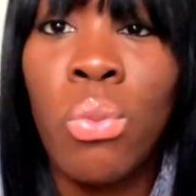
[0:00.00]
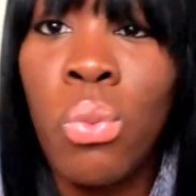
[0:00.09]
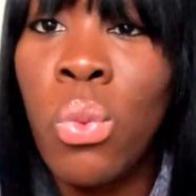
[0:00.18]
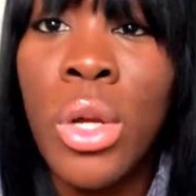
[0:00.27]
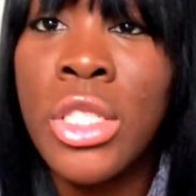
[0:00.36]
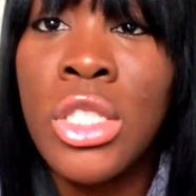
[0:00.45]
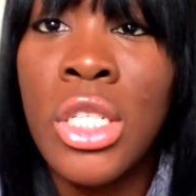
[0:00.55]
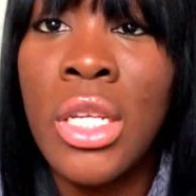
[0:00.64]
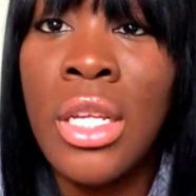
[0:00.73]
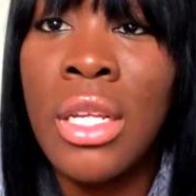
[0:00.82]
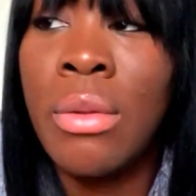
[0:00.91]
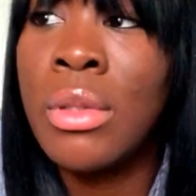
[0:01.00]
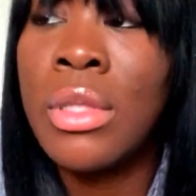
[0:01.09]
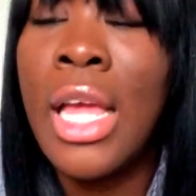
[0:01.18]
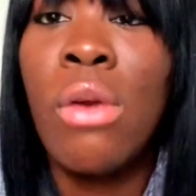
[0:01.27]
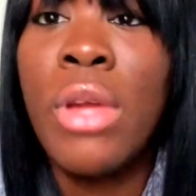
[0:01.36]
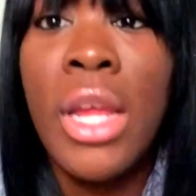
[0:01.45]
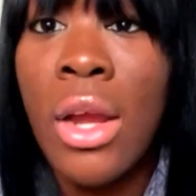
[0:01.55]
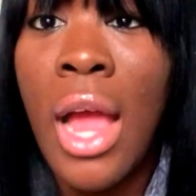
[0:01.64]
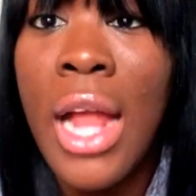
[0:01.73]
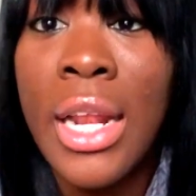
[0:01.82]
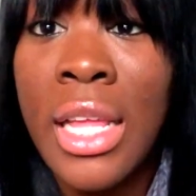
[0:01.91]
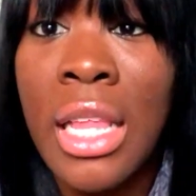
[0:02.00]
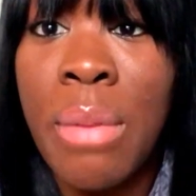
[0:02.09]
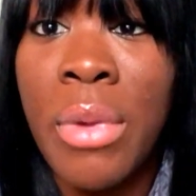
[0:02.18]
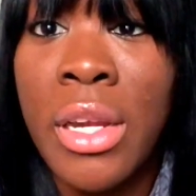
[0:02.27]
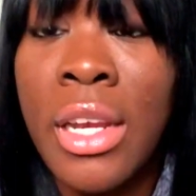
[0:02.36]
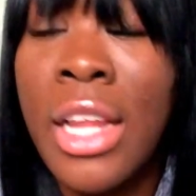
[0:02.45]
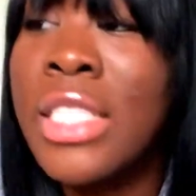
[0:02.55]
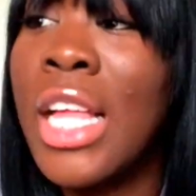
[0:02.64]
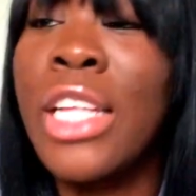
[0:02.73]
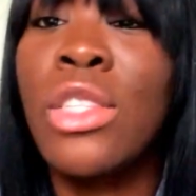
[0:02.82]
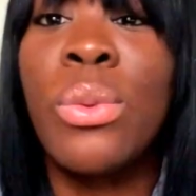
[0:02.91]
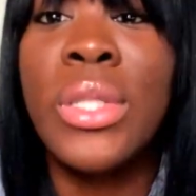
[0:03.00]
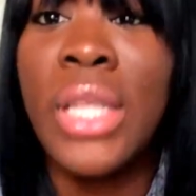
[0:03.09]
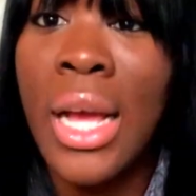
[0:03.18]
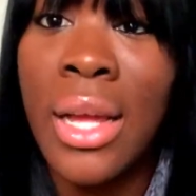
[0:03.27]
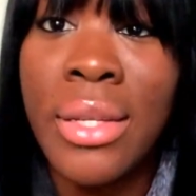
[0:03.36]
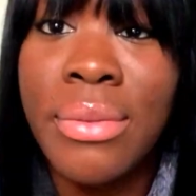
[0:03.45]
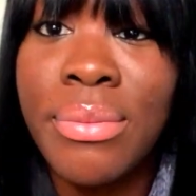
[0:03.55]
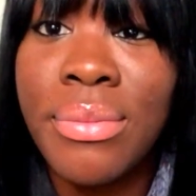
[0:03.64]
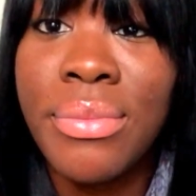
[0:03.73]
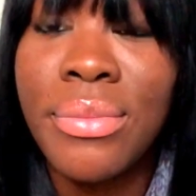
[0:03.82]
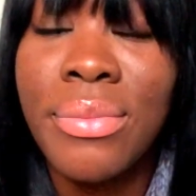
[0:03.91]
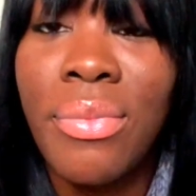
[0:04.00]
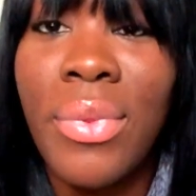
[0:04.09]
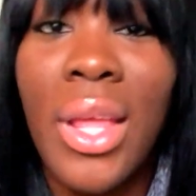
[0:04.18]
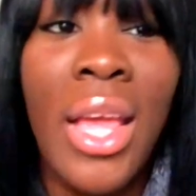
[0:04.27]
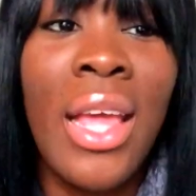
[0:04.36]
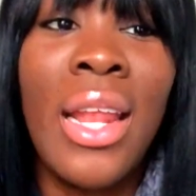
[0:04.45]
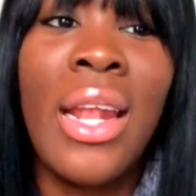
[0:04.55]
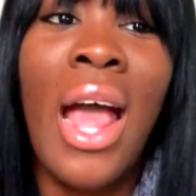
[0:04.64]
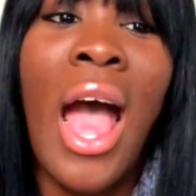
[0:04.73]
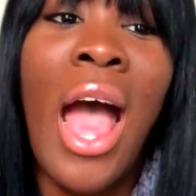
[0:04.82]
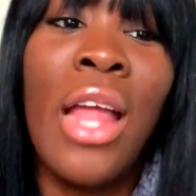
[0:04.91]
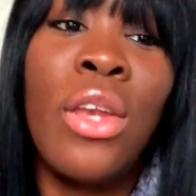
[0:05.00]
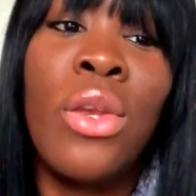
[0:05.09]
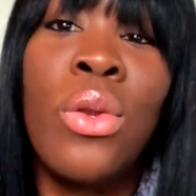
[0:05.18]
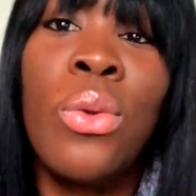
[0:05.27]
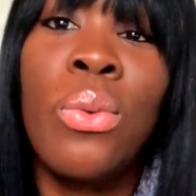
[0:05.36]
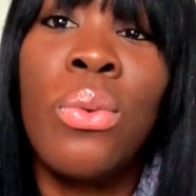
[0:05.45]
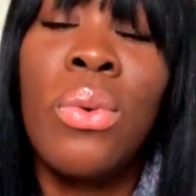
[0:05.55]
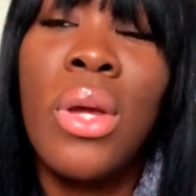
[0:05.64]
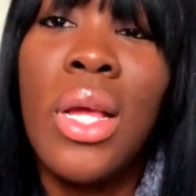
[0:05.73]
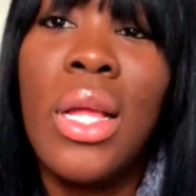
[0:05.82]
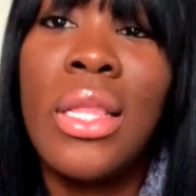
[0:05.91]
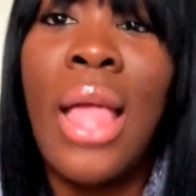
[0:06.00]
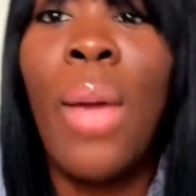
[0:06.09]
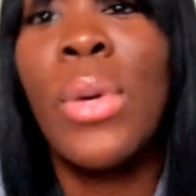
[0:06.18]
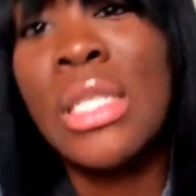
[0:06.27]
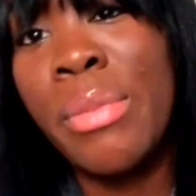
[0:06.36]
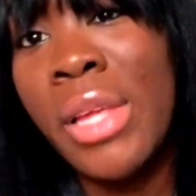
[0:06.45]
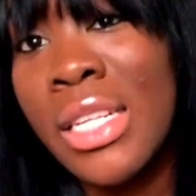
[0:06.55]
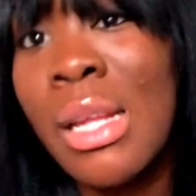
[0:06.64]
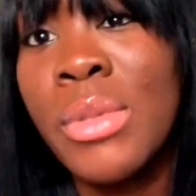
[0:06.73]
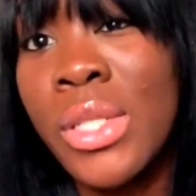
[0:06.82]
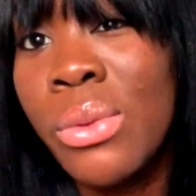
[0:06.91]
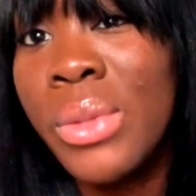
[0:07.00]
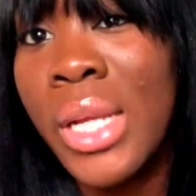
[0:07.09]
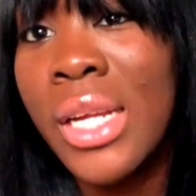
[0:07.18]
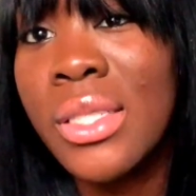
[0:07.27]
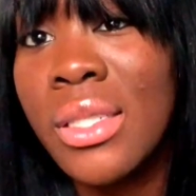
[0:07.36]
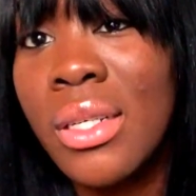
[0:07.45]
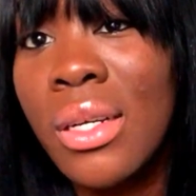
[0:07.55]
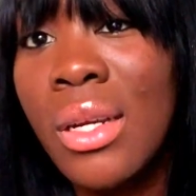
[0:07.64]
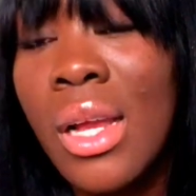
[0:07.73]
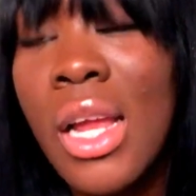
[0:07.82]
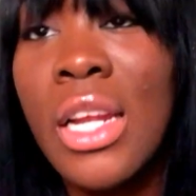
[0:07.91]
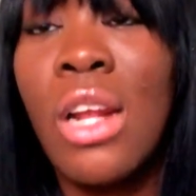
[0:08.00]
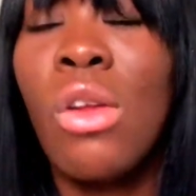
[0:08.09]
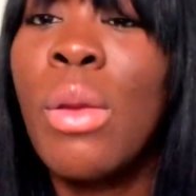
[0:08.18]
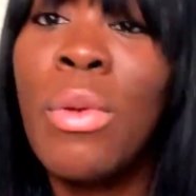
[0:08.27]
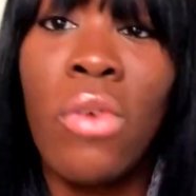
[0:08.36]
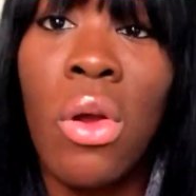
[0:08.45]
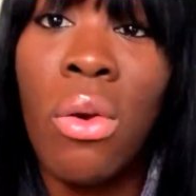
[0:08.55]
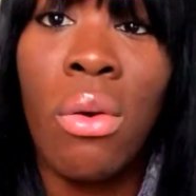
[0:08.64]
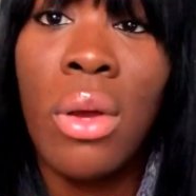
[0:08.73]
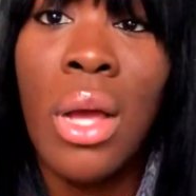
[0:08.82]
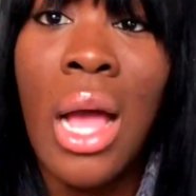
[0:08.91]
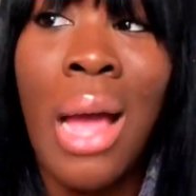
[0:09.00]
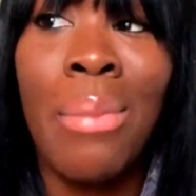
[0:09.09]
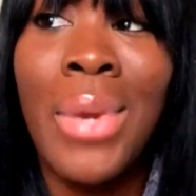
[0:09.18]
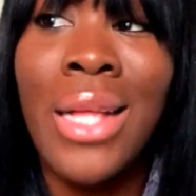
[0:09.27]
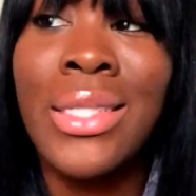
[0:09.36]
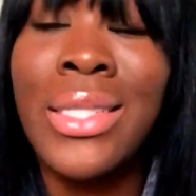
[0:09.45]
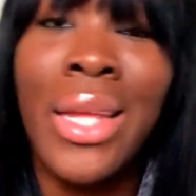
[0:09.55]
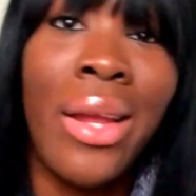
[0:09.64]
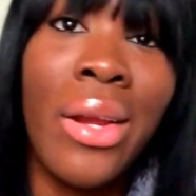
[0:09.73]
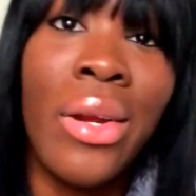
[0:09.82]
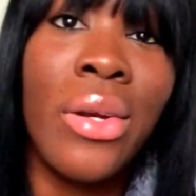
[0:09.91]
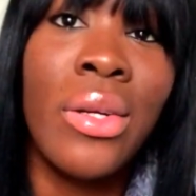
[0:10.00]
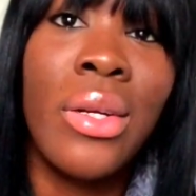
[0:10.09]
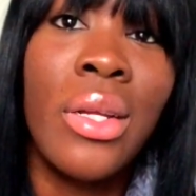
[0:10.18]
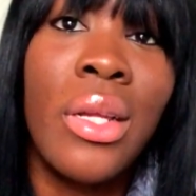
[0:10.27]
want to, they don't care how they get their money. It's like do or die. And I knew that wasn't me because I was a new dancer. Now, don't get me wrong. I'm not scared